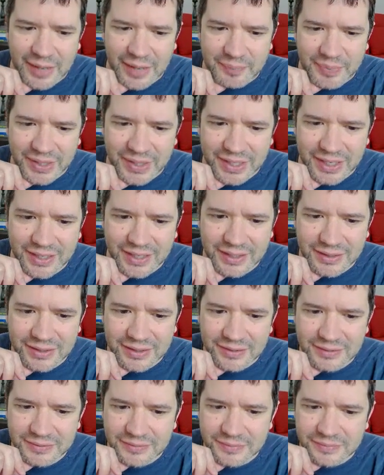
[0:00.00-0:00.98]
In a few
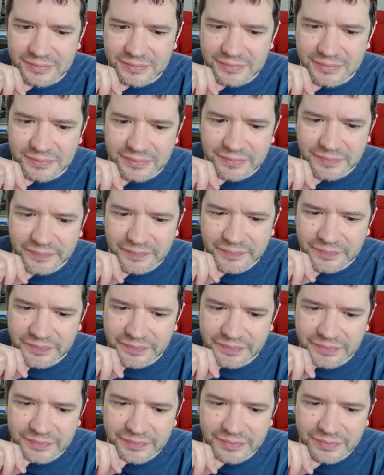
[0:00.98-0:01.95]
days, Victor will take
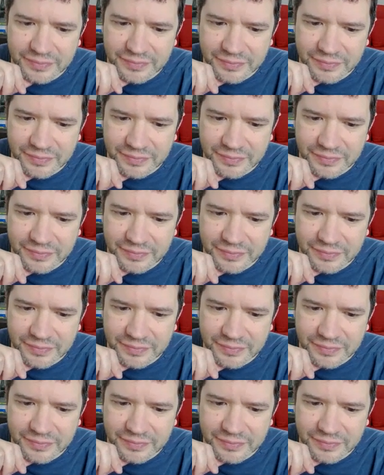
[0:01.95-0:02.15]
Oksana